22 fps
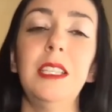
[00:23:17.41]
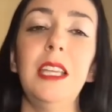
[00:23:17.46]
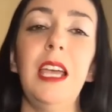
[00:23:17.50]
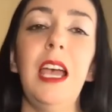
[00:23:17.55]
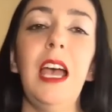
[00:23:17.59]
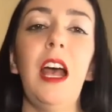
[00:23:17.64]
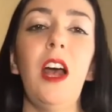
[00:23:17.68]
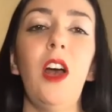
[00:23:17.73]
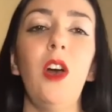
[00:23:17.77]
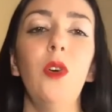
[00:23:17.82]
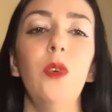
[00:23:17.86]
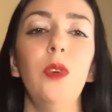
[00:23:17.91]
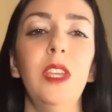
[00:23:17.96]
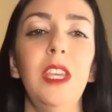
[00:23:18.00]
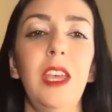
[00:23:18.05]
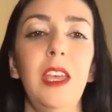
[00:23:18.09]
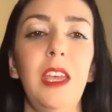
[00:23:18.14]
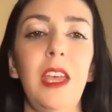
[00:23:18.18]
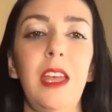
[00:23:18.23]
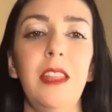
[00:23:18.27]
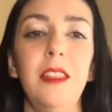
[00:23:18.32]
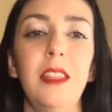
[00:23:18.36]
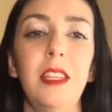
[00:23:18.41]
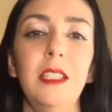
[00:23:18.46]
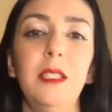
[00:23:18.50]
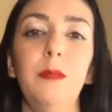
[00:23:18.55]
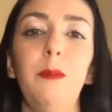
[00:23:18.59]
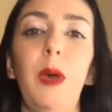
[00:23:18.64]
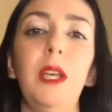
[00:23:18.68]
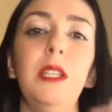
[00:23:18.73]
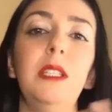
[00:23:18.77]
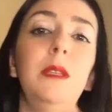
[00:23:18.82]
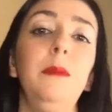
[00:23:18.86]
How can this
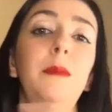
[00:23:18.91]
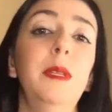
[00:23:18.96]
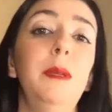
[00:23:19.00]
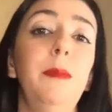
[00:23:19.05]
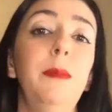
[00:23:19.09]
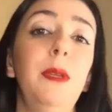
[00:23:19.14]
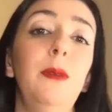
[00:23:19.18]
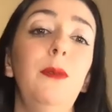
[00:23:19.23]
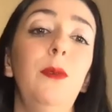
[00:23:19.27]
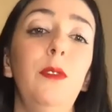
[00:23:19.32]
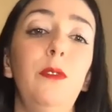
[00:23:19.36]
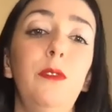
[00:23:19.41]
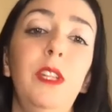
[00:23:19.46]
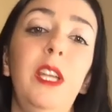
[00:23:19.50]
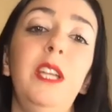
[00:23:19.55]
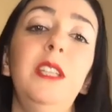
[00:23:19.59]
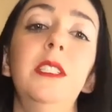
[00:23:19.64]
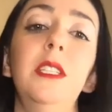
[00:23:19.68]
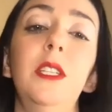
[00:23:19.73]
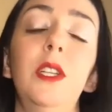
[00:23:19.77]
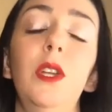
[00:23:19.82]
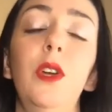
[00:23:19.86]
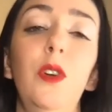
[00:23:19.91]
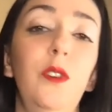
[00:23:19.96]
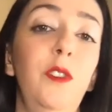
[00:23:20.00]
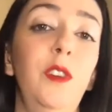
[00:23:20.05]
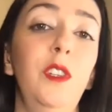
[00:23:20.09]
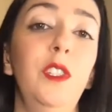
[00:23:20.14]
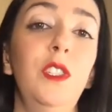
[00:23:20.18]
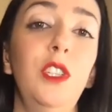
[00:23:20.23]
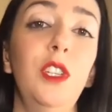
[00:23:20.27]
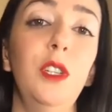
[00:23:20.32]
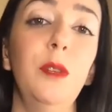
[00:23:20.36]
possibly be reflected over
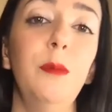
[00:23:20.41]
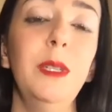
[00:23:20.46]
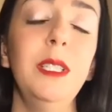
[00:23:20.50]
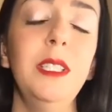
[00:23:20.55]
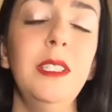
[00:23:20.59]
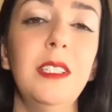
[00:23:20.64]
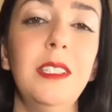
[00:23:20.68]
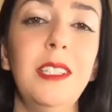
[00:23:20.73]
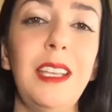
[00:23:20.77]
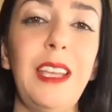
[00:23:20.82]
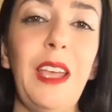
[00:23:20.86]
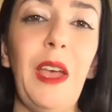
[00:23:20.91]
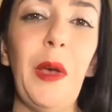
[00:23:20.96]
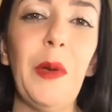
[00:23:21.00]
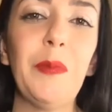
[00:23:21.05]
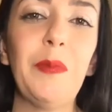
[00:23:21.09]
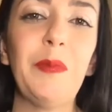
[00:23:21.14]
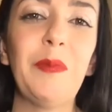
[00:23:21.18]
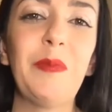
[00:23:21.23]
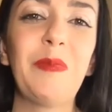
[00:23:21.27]
to your business account?